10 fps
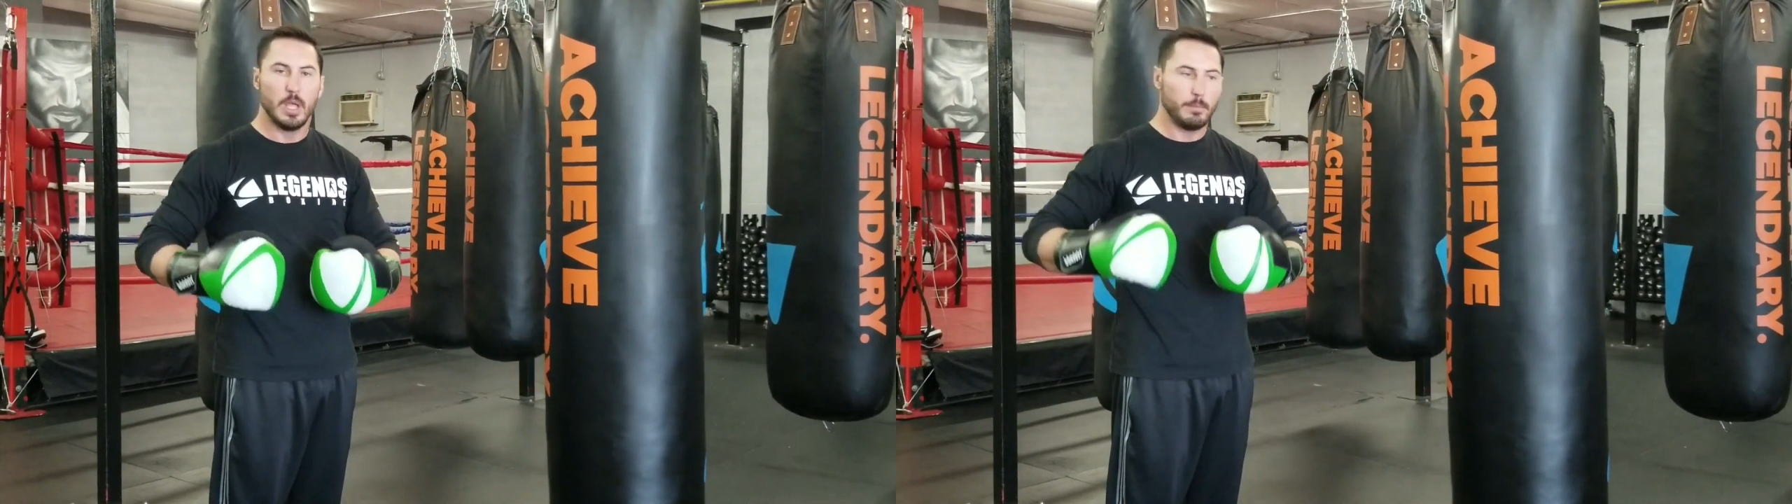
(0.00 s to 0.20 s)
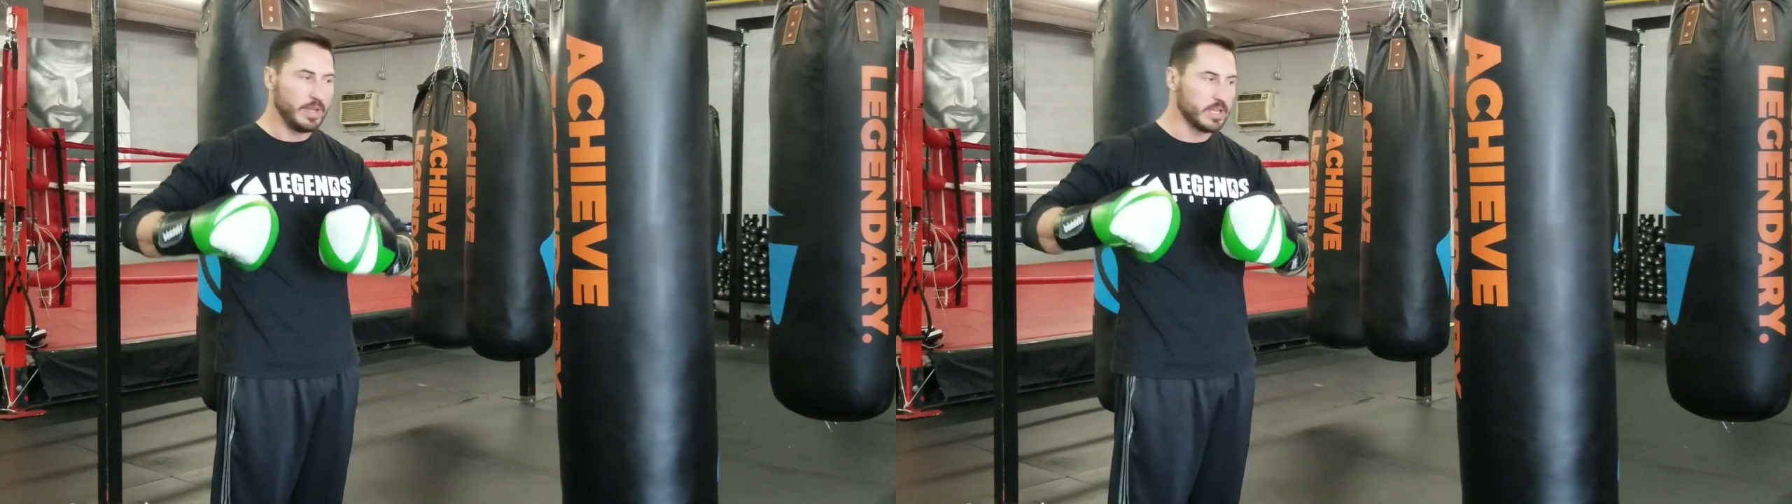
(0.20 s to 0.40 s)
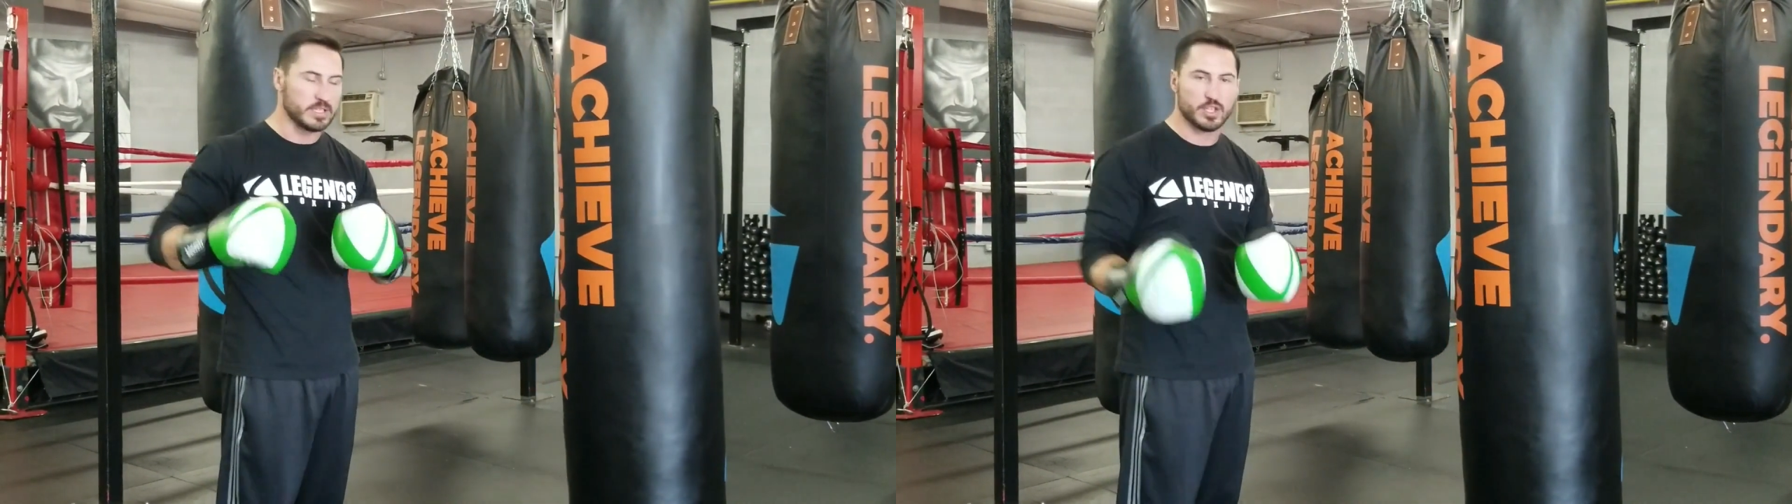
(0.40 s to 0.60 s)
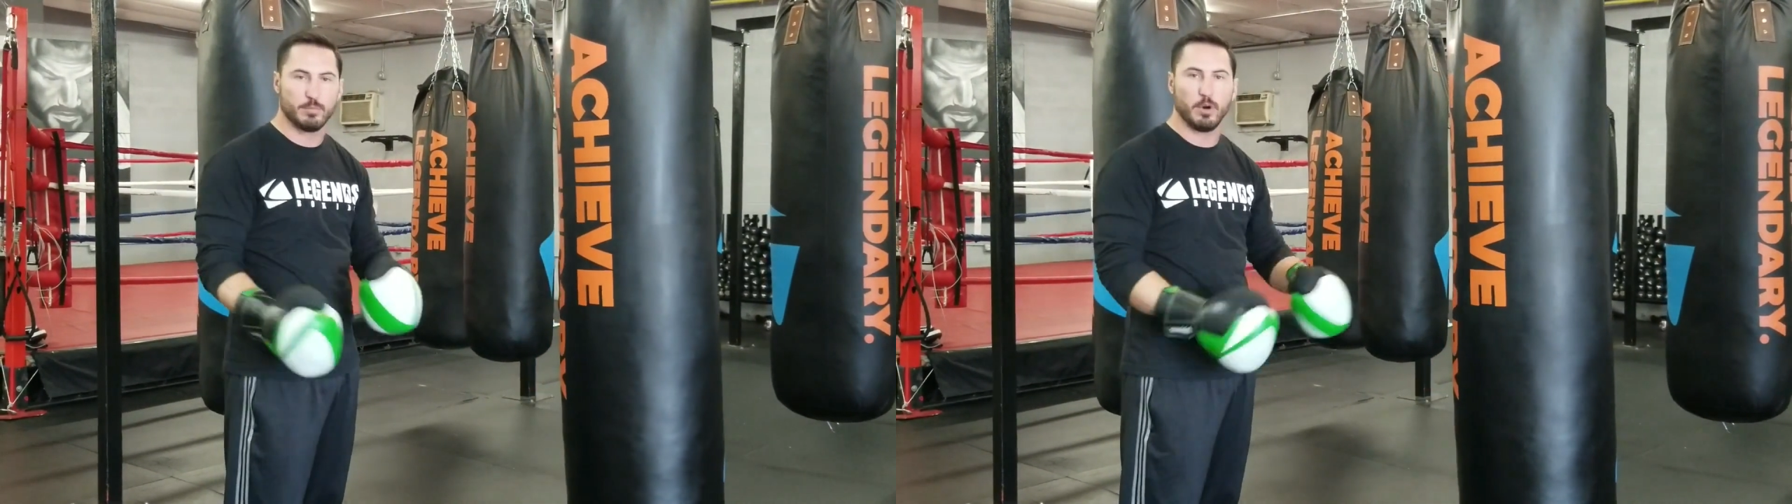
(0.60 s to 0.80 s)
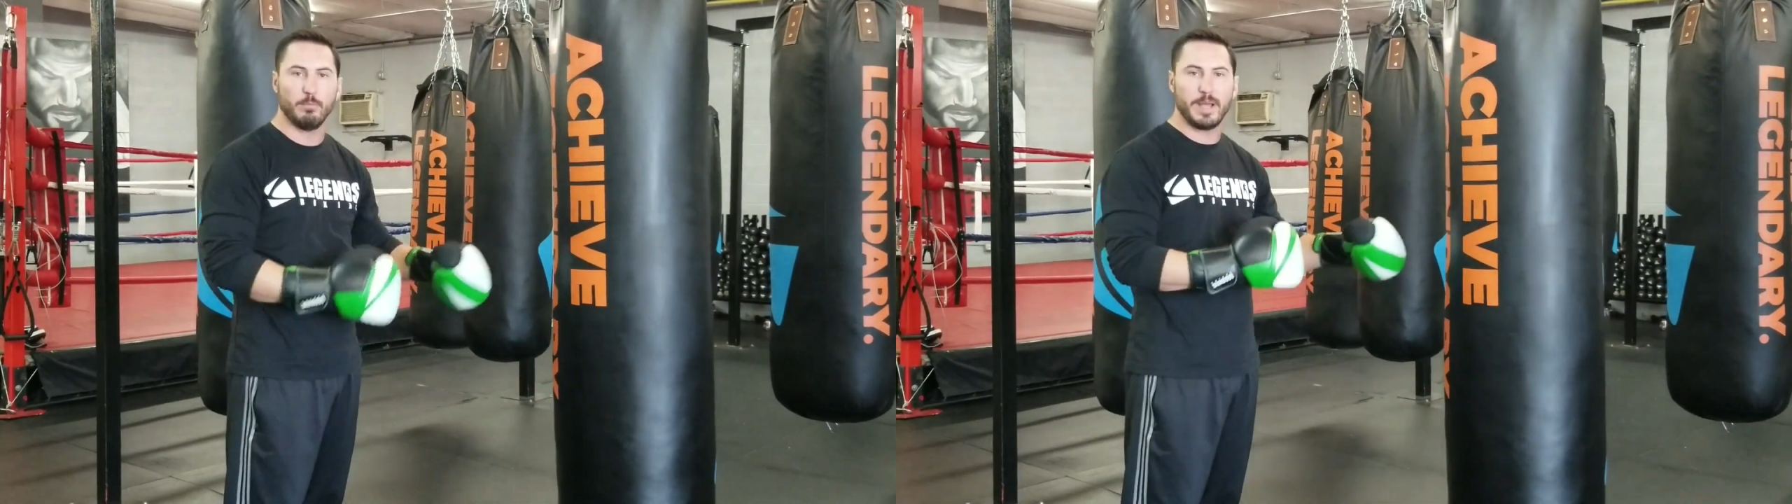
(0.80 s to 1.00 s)
because of the
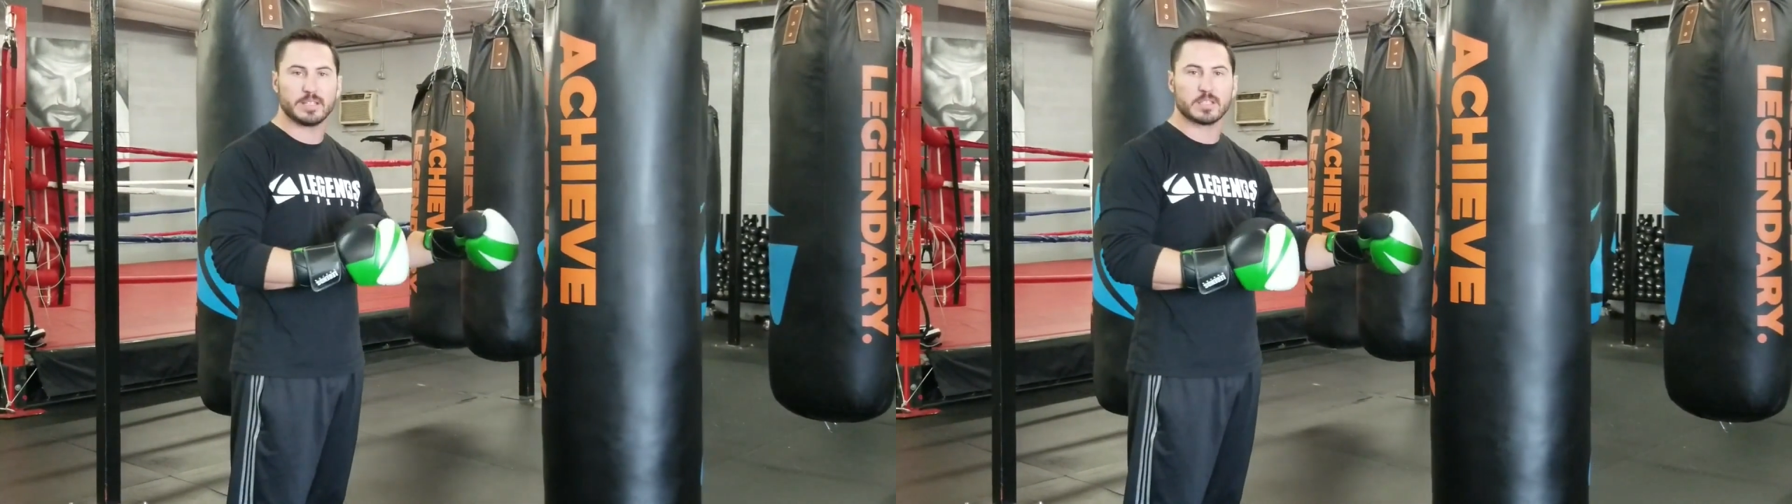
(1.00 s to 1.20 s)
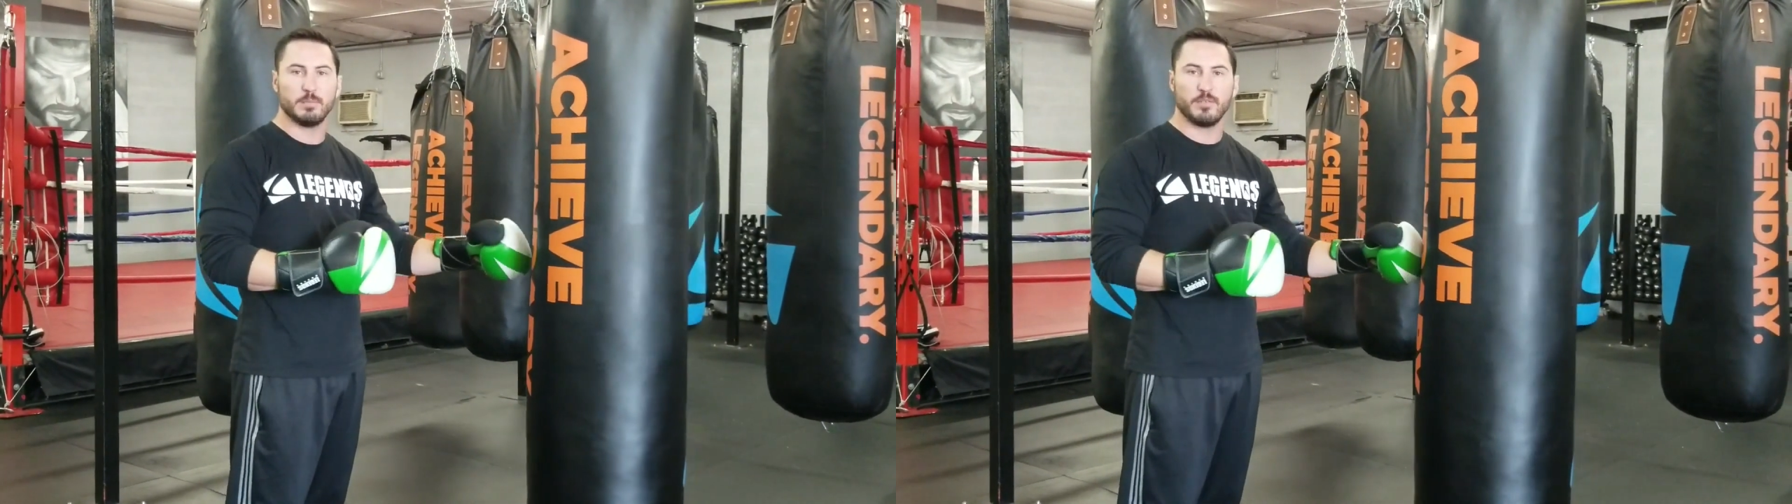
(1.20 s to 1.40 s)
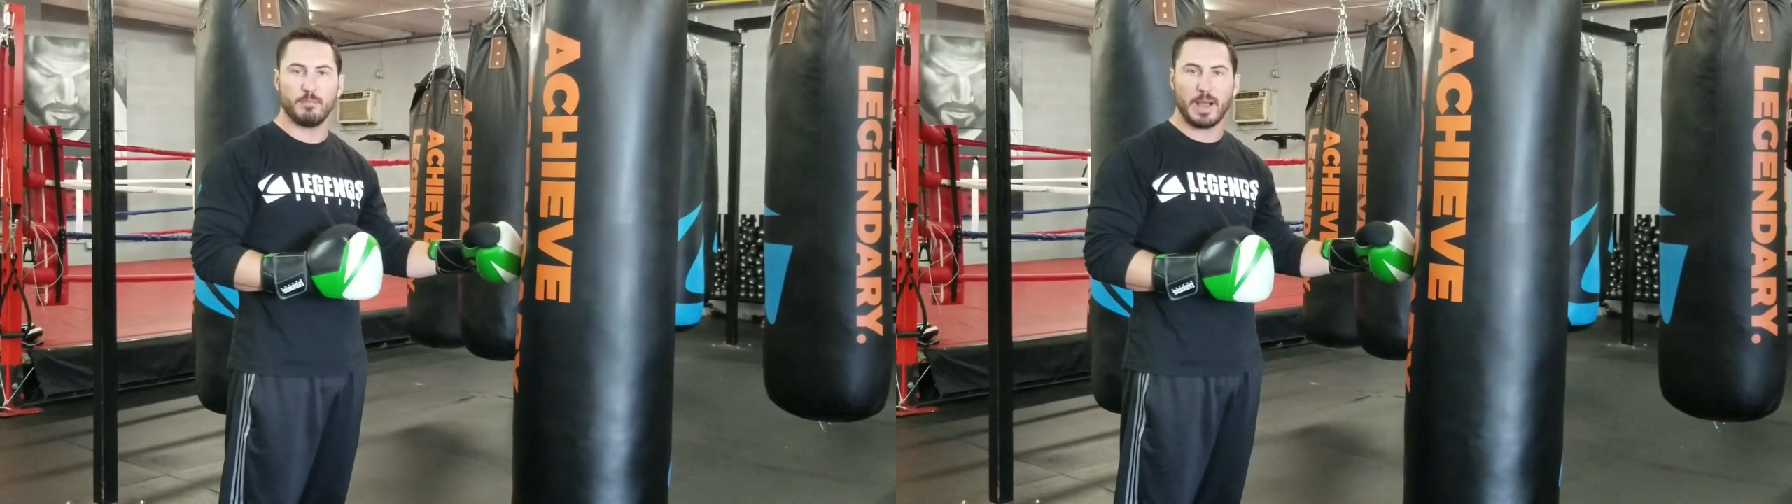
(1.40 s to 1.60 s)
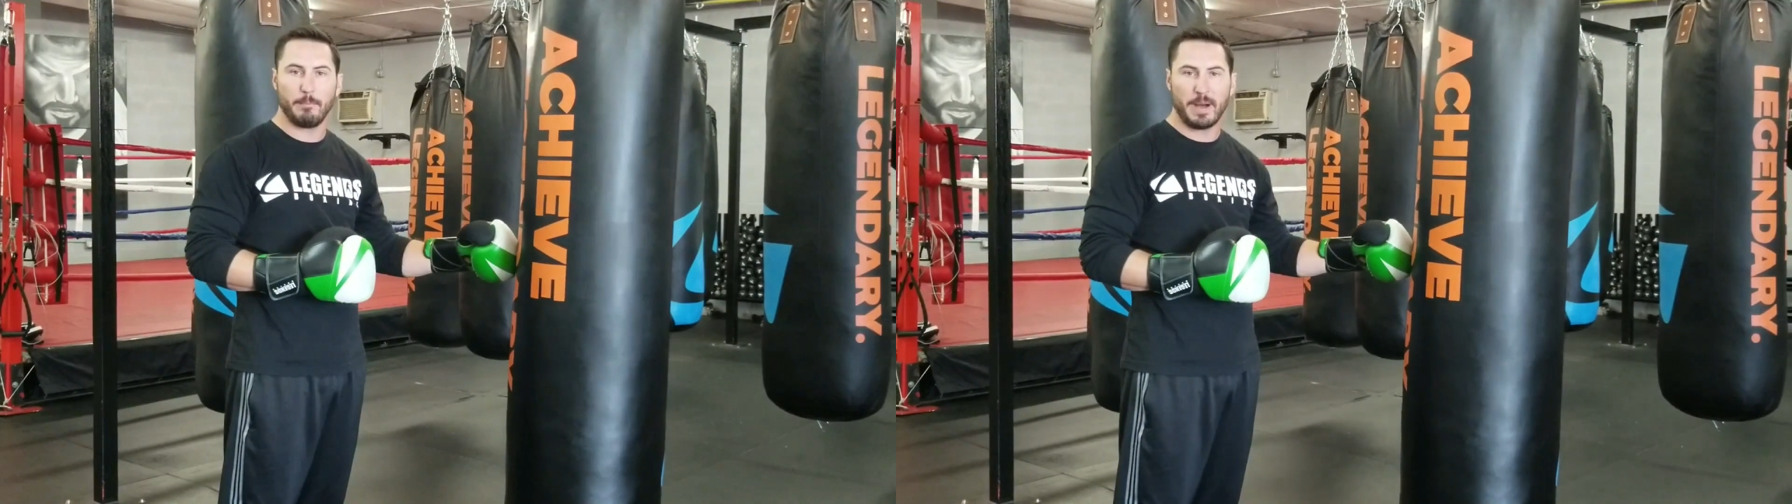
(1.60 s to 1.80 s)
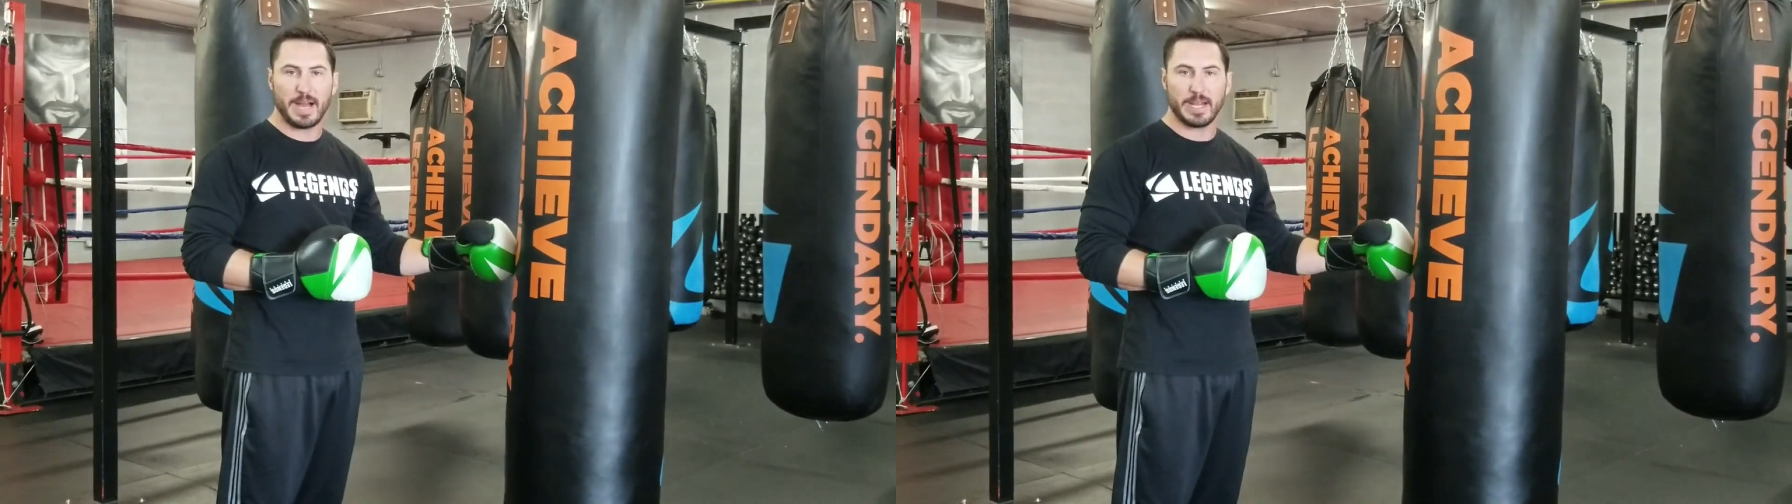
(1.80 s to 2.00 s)
momentum of my
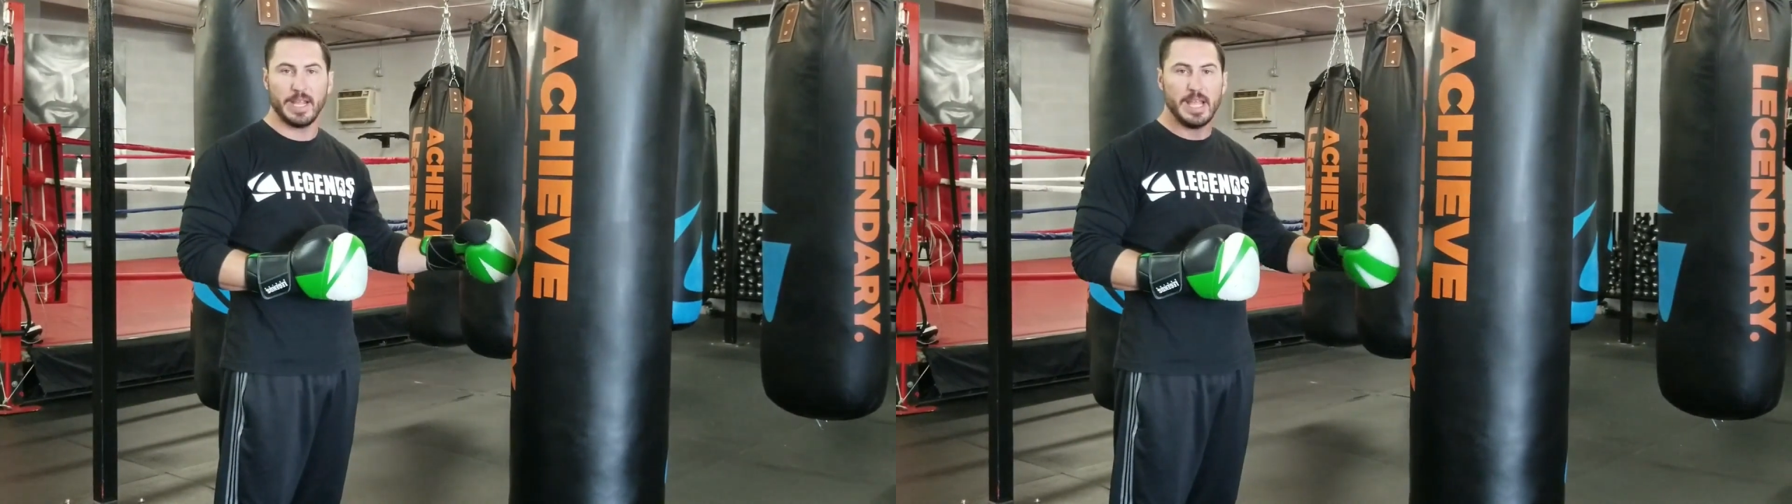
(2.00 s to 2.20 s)
body.